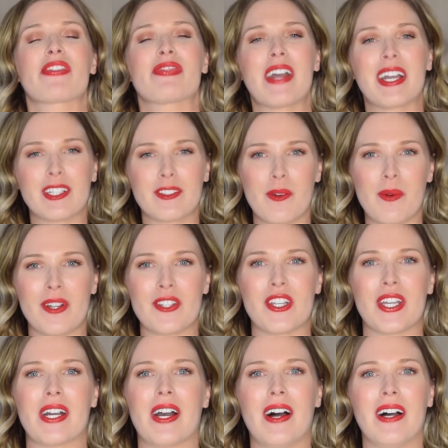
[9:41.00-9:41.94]
thanks for
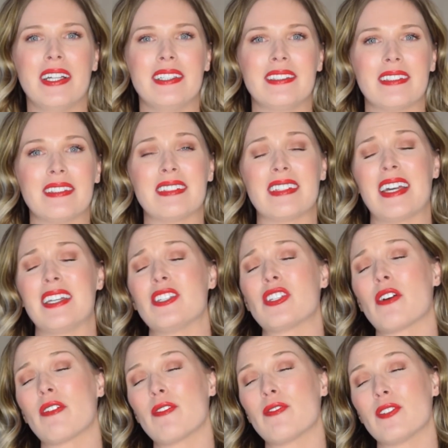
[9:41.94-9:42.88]
watching, guys. As I say,
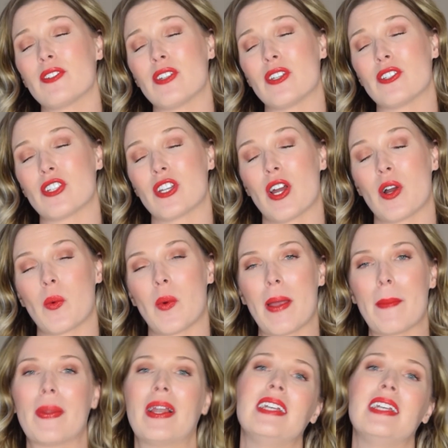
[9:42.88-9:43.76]
sorry for such a long wait.